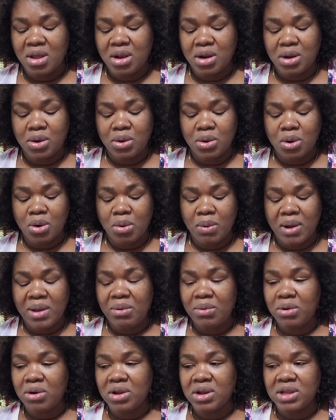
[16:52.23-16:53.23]
look how I
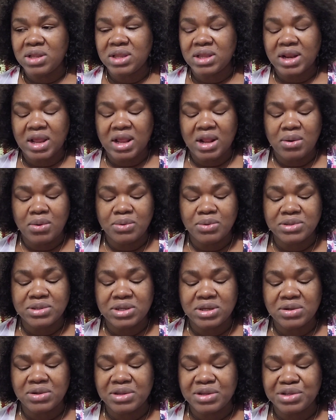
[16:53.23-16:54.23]
want it, and I lose it
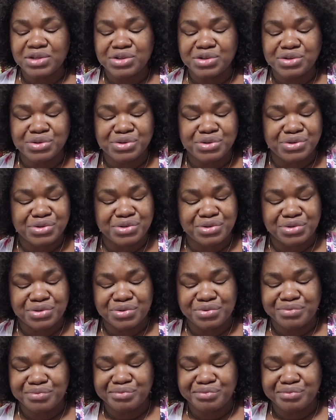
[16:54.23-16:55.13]
out and just